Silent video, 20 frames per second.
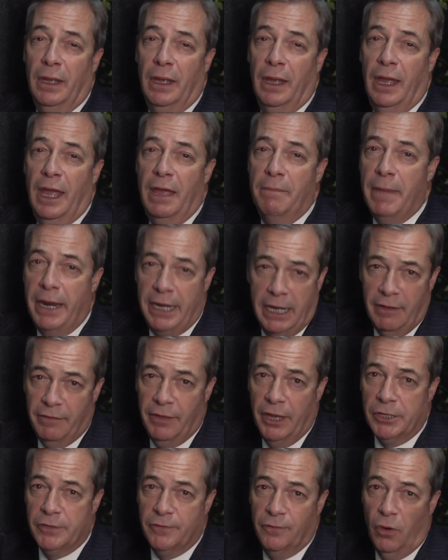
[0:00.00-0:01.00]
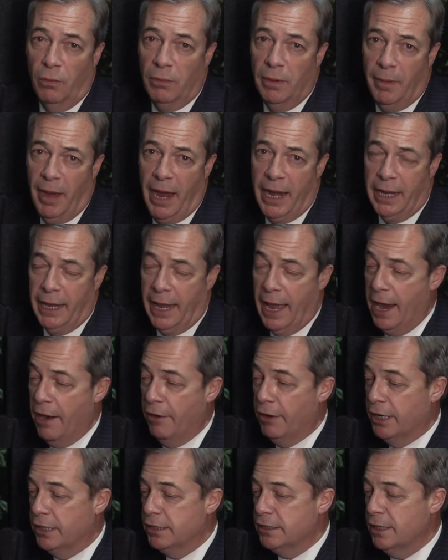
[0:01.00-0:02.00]
in many of those former mining
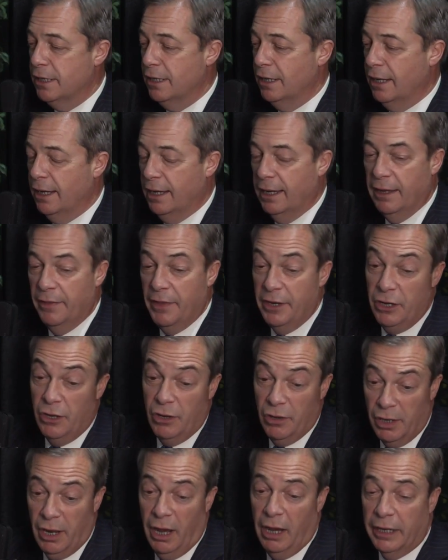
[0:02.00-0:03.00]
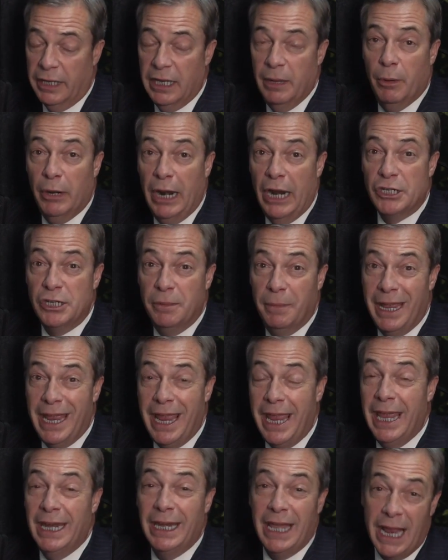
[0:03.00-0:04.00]
areas, then you could argue we're actually
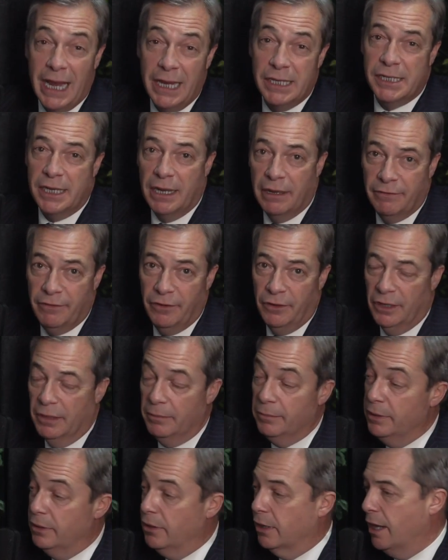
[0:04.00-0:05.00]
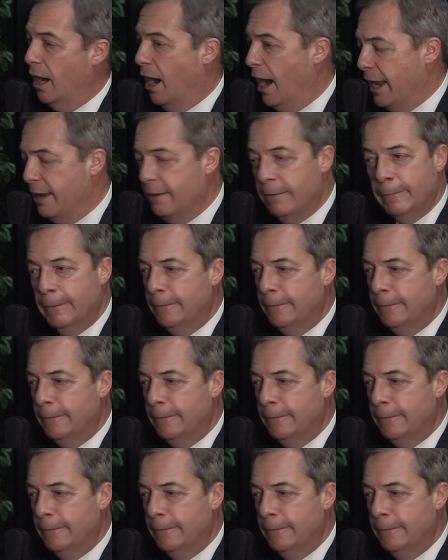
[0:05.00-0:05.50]
making it easier for them. Look, I've